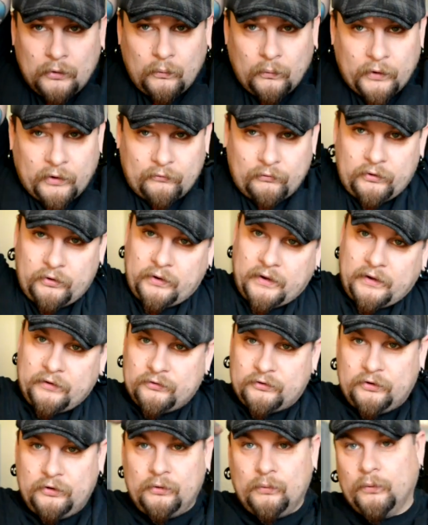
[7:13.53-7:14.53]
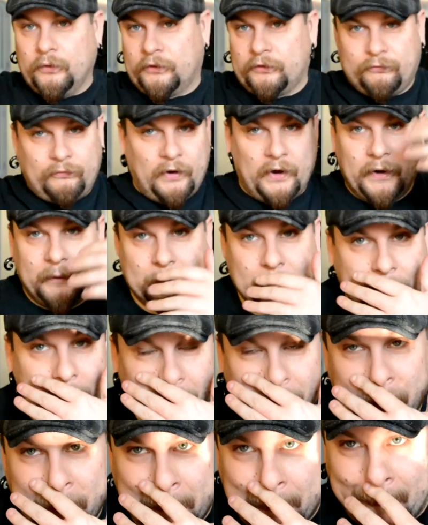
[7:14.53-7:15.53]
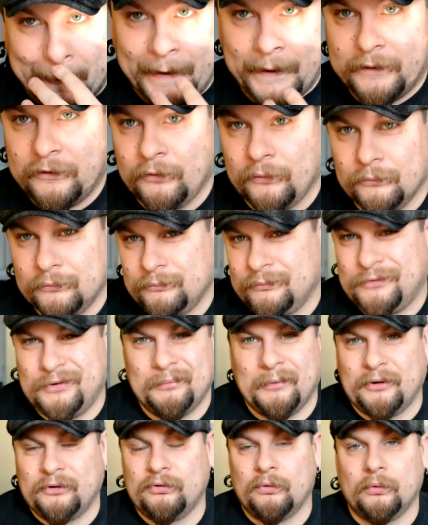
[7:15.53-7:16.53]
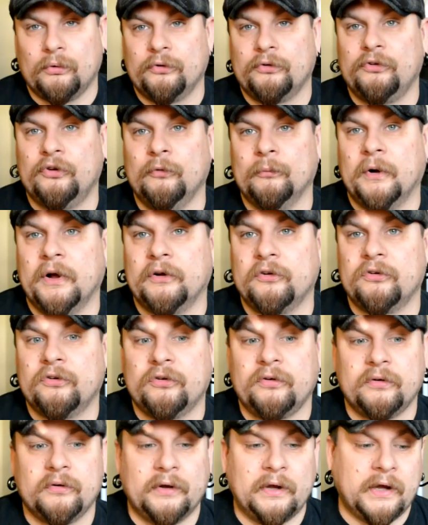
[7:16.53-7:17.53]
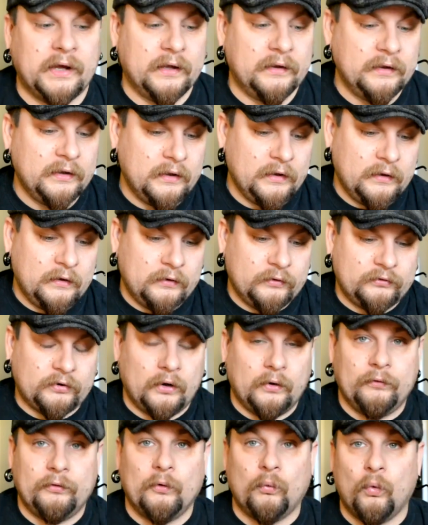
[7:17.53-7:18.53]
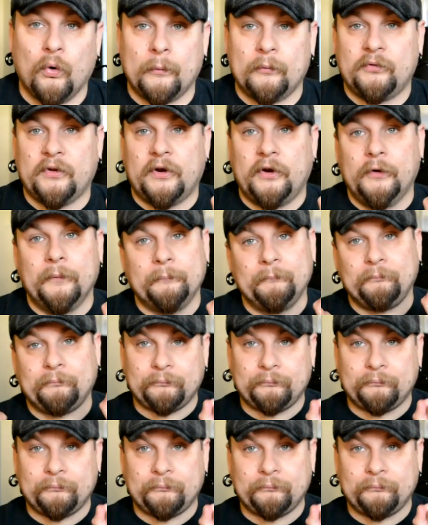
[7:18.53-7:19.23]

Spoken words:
Whatever you guys do works fine. I don't do my shoulders too much. So, the warm-ups I do.